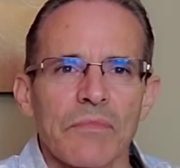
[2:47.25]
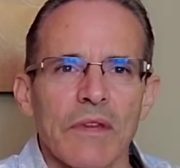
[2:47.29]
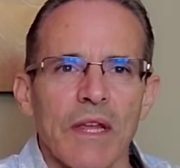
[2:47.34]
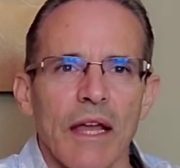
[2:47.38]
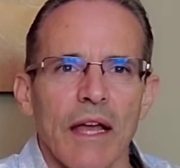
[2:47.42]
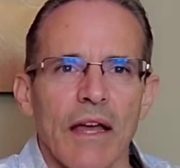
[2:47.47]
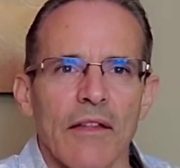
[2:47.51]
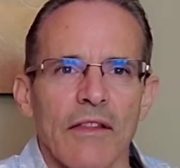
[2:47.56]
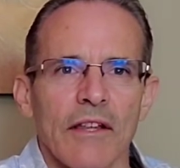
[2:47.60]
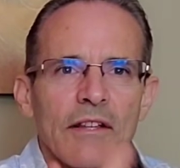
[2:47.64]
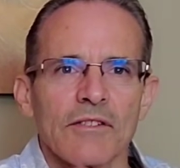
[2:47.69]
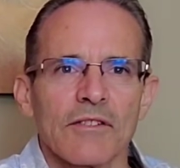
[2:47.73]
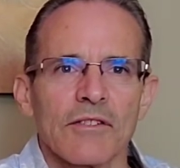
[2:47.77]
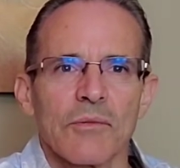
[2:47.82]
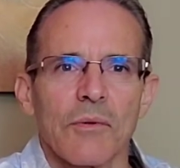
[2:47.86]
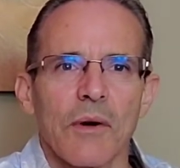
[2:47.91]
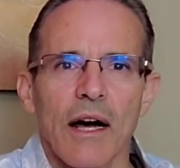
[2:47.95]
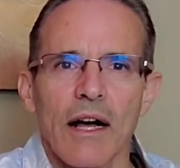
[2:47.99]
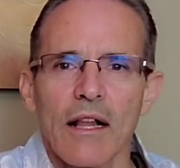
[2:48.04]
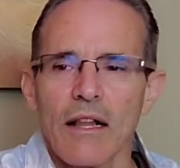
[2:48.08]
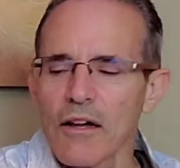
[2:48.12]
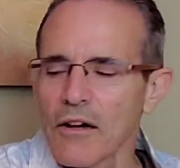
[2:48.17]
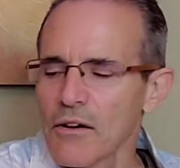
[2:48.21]
and then
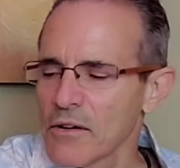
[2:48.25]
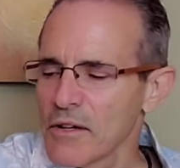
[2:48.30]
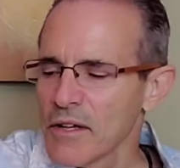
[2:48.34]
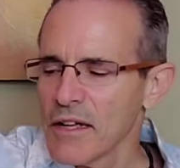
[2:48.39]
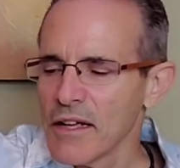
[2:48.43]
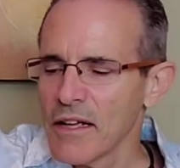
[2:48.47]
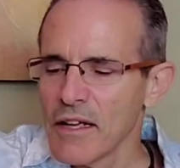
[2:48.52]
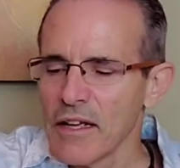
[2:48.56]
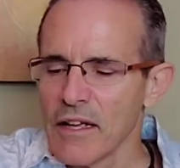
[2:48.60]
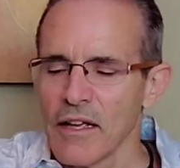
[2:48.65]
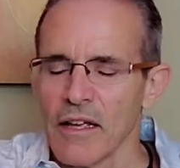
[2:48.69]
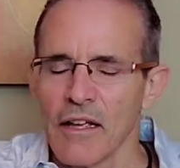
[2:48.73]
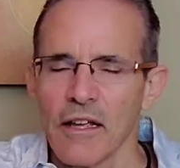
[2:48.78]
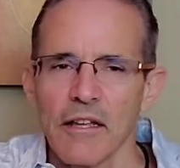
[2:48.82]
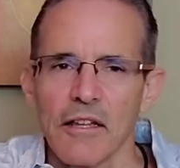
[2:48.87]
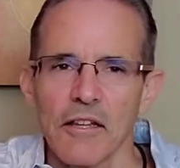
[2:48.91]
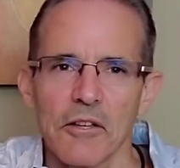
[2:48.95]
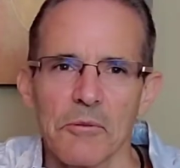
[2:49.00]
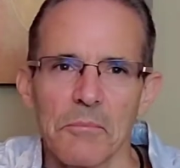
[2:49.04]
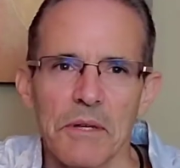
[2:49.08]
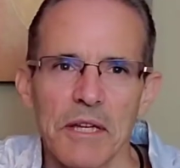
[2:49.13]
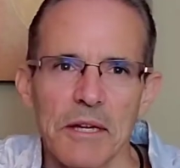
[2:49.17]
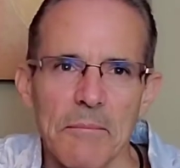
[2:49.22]
swallow,
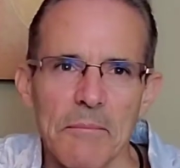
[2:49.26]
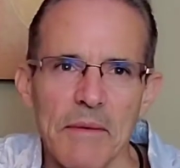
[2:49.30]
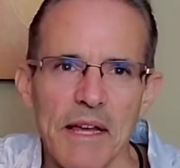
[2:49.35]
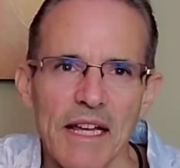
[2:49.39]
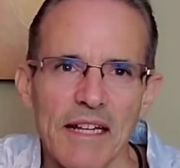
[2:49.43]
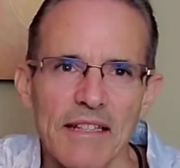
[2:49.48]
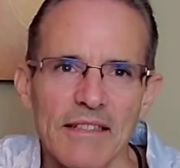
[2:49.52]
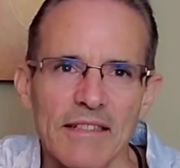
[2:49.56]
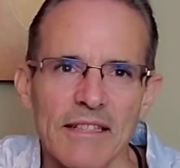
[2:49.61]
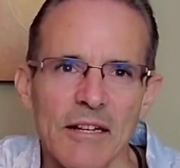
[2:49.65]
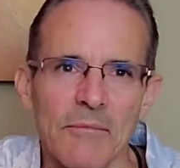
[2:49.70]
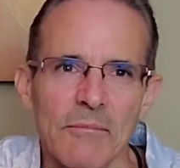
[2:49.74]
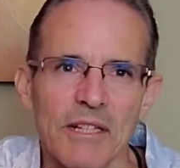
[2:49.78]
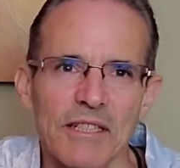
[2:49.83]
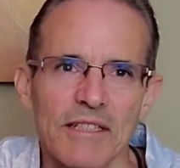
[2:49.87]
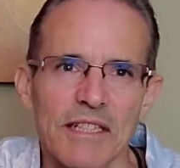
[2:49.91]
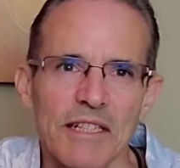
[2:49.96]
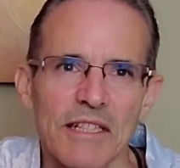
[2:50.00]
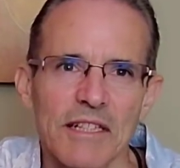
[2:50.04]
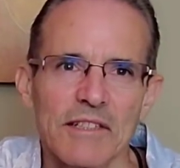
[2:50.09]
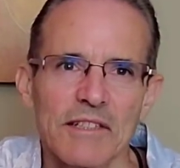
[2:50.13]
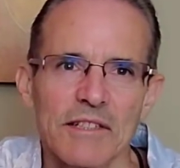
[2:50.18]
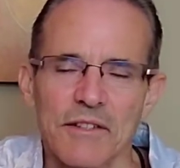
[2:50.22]
you'll be amazed how much
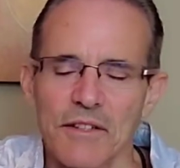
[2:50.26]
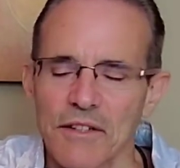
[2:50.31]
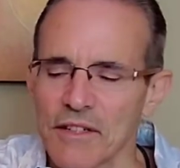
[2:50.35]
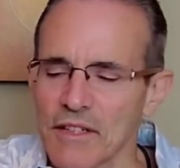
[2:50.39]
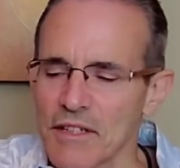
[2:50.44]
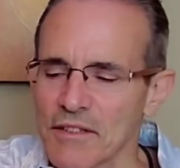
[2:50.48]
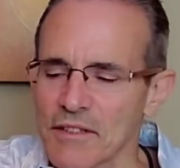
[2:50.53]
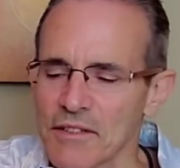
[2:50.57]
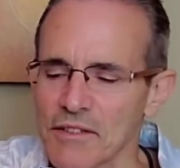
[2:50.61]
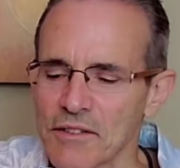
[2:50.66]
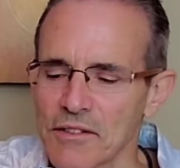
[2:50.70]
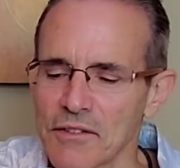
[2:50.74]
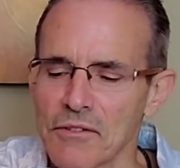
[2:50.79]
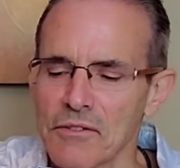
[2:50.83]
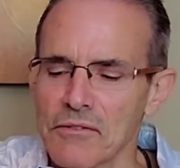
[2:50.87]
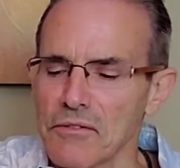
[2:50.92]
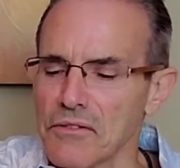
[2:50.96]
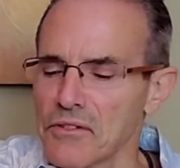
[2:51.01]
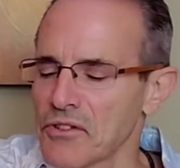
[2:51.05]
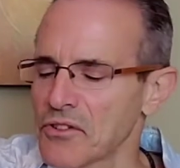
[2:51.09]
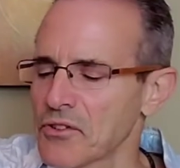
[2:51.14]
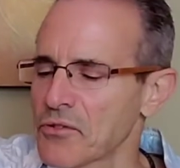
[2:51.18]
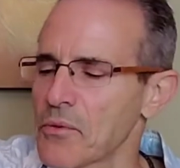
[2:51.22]
easier it is
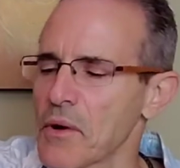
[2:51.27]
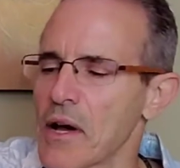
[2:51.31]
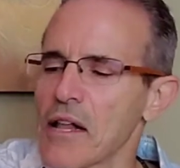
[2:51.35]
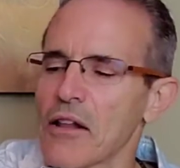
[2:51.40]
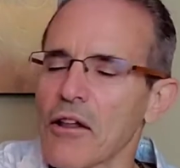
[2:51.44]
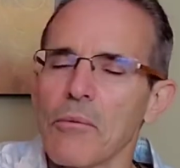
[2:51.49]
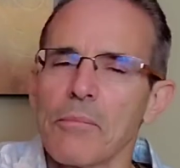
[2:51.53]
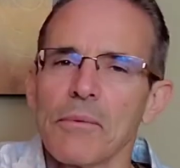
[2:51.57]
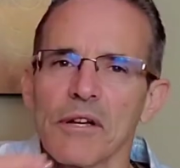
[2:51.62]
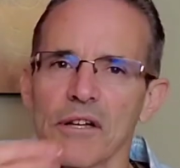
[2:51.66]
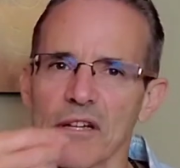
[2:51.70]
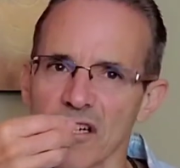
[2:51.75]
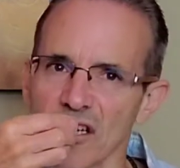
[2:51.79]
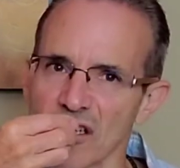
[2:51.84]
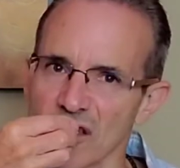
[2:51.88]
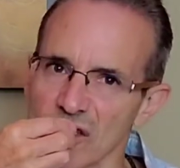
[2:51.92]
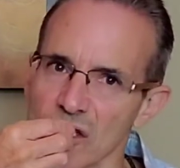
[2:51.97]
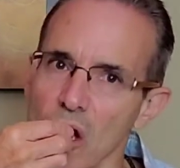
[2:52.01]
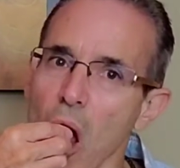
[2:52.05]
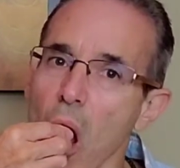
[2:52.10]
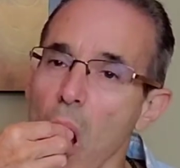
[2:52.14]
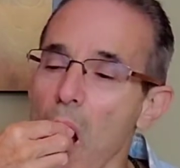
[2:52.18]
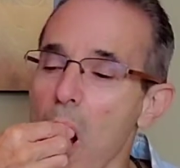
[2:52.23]
to swallow pills.
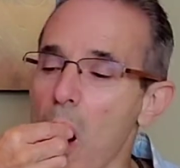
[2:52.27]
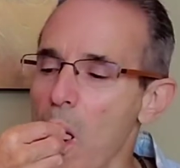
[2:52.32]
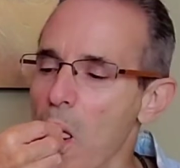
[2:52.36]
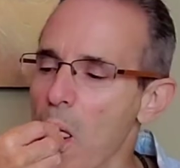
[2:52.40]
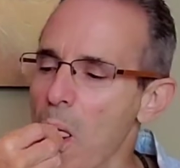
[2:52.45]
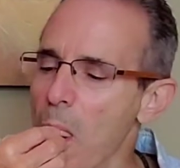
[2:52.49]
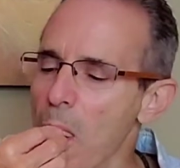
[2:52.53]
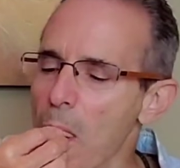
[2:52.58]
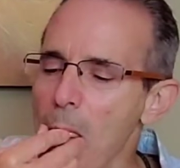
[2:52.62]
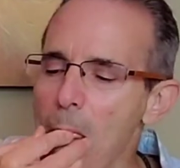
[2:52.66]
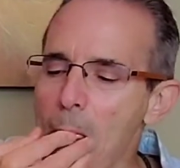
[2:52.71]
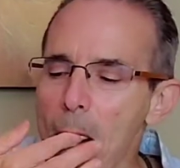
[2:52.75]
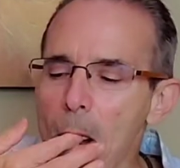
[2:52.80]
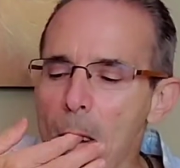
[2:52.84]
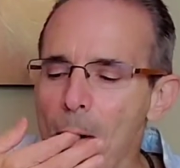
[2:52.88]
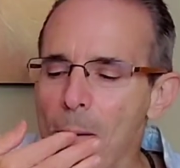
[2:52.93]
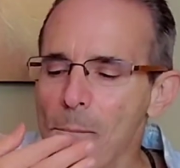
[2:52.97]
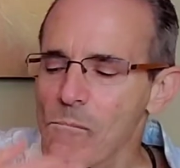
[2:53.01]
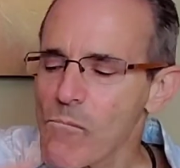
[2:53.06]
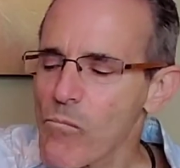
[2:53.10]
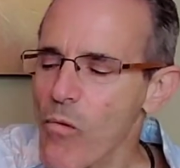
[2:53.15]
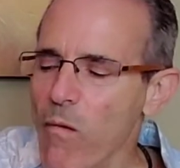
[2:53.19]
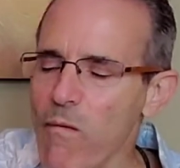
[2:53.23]

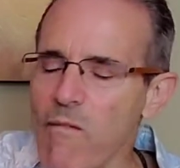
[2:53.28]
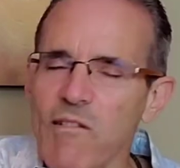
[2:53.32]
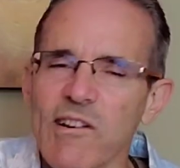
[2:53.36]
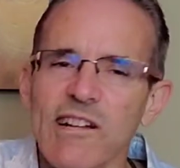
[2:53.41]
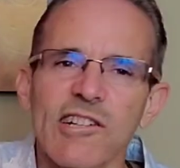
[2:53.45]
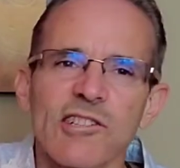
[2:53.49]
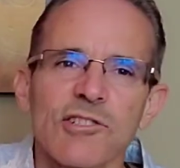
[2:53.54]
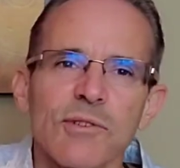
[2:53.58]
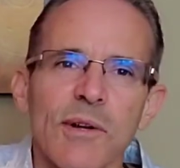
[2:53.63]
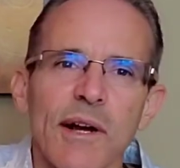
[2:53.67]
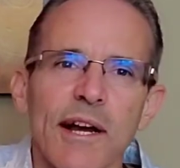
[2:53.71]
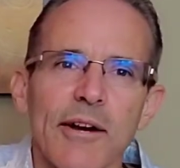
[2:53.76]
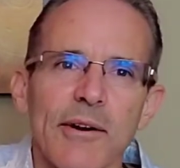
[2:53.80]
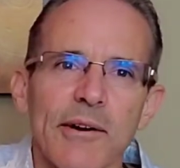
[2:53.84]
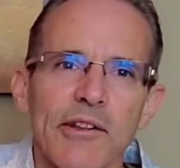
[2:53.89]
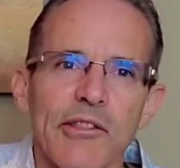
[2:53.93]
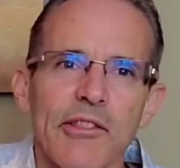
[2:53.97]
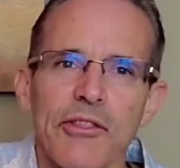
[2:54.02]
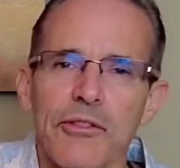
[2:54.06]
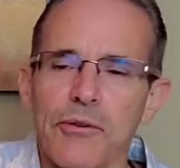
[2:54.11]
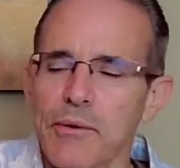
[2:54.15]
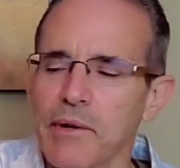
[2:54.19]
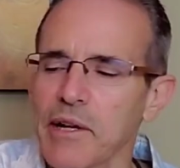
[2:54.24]
I'll try it
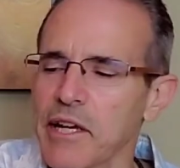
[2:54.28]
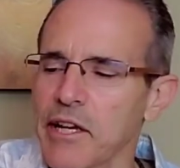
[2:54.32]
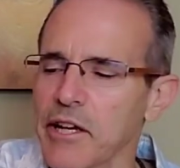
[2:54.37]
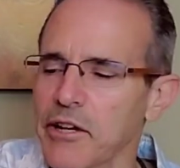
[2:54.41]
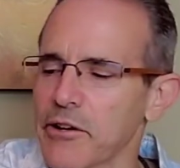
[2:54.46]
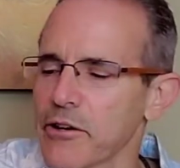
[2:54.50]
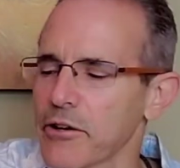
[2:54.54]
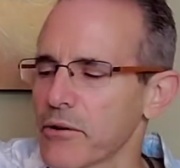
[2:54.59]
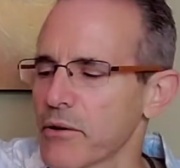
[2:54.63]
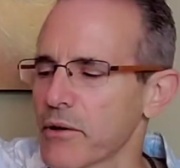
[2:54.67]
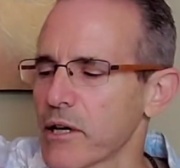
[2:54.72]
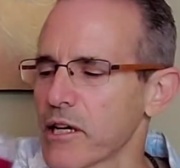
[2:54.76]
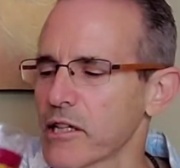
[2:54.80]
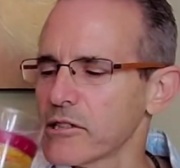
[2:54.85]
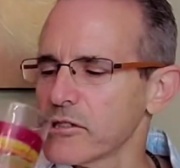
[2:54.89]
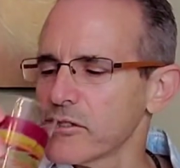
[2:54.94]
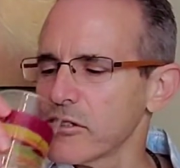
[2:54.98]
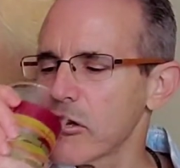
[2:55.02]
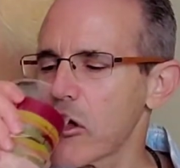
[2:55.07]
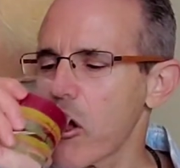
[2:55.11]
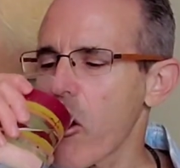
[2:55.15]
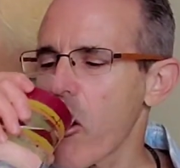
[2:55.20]
with 3 here at once.